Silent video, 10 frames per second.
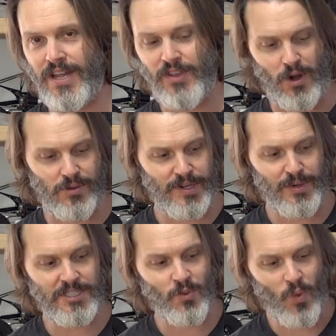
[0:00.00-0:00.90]
and the only
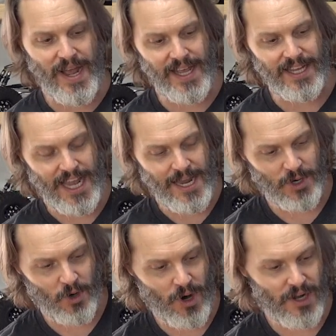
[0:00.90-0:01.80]
reason why it came
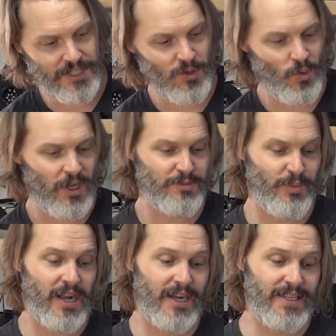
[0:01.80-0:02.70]
across was
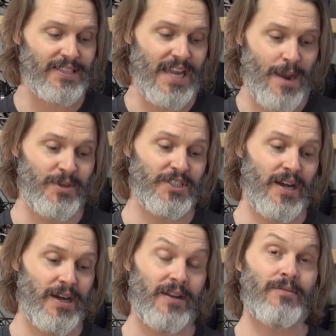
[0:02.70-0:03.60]
because
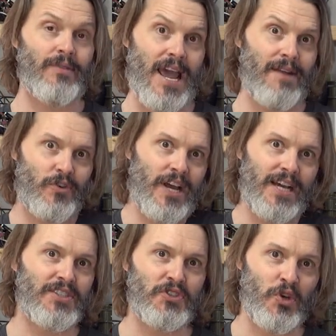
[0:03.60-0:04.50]
Amazon
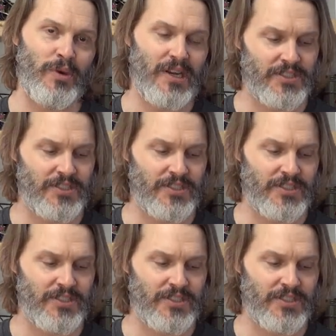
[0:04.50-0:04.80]
advertised it to me, and I